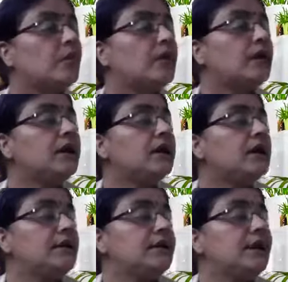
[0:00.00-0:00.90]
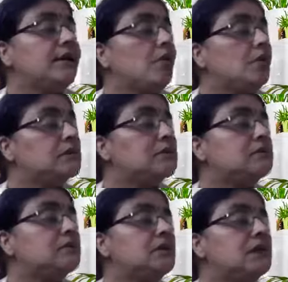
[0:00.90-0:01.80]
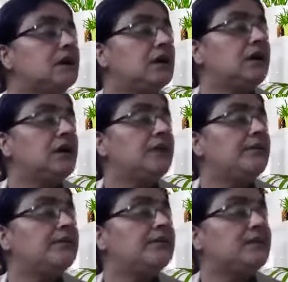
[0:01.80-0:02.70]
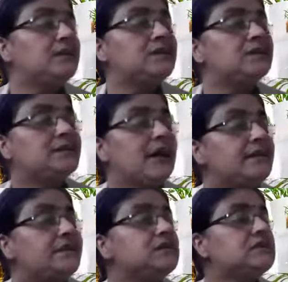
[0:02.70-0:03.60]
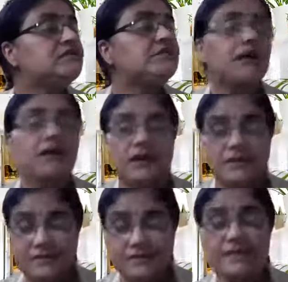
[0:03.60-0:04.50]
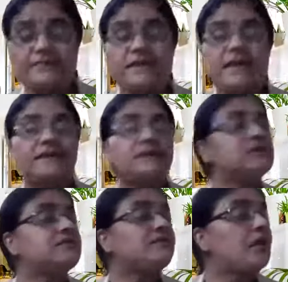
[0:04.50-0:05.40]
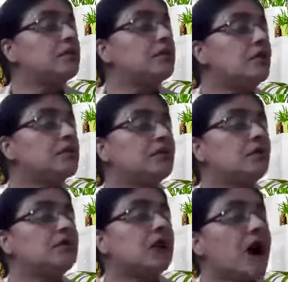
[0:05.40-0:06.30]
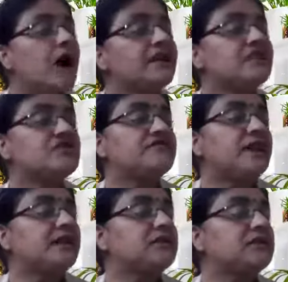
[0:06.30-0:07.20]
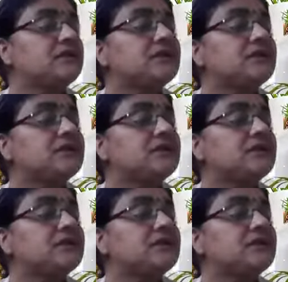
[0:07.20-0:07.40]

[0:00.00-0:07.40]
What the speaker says: Okay. Then also the scientist, same scientist found out about RH factor.